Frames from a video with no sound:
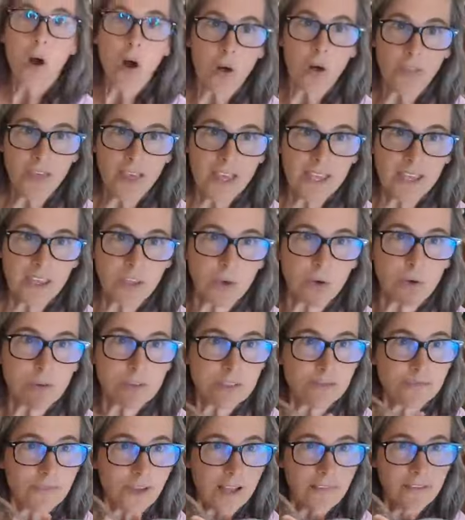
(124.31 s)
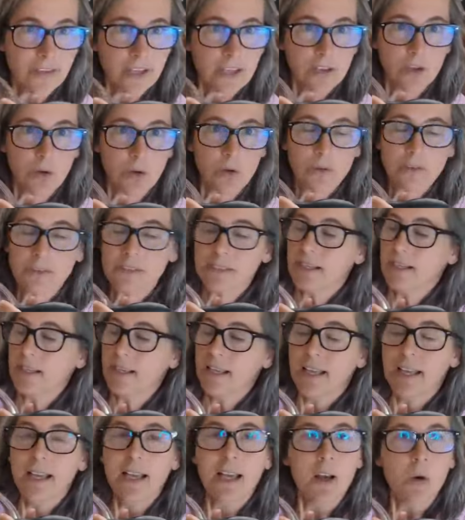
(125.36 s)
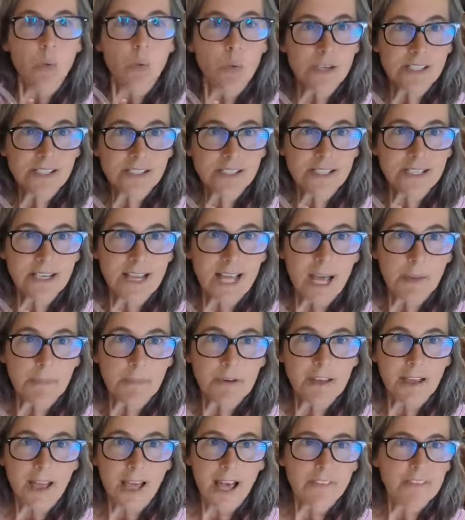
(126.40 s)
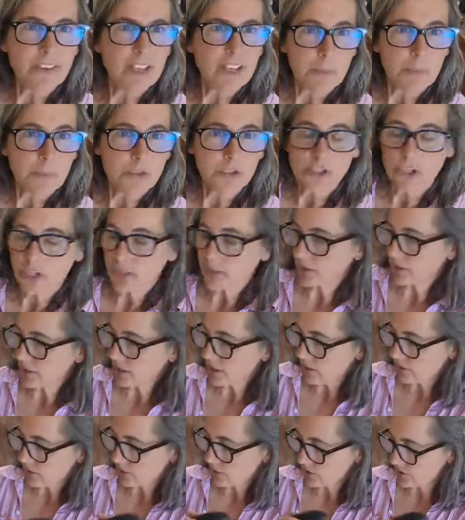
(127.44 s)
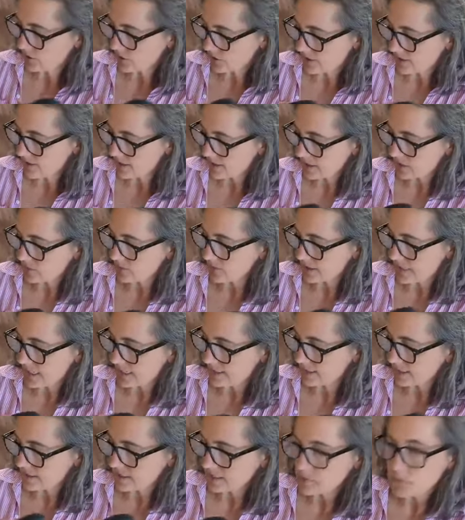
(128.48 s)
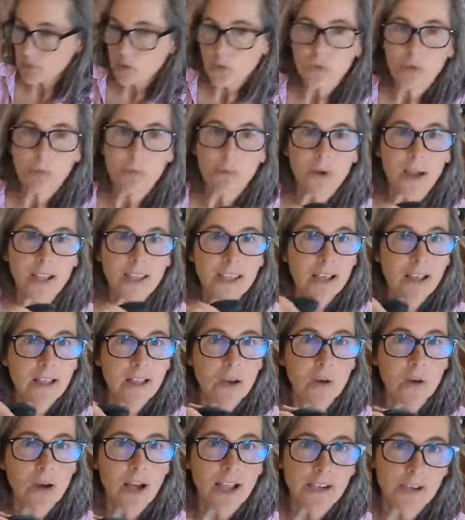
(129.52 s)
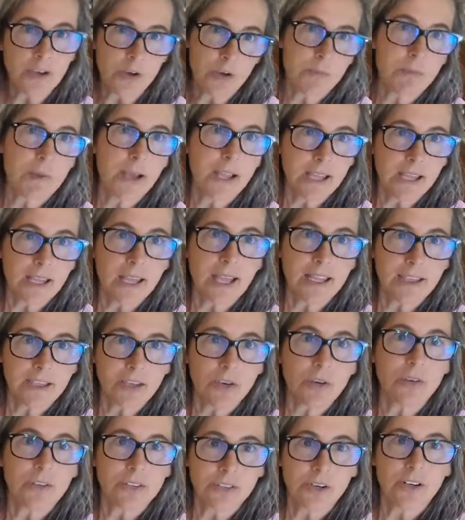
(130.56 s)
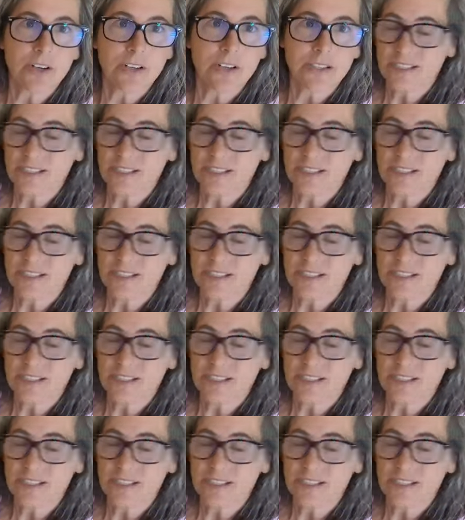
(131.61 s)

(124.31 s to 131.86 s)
all the egg yolks, 5 egg yolks, whisked in half a cup of sugar, you know, just stirred it until it was nice and smooth and bright yellow. I know my egg yolks are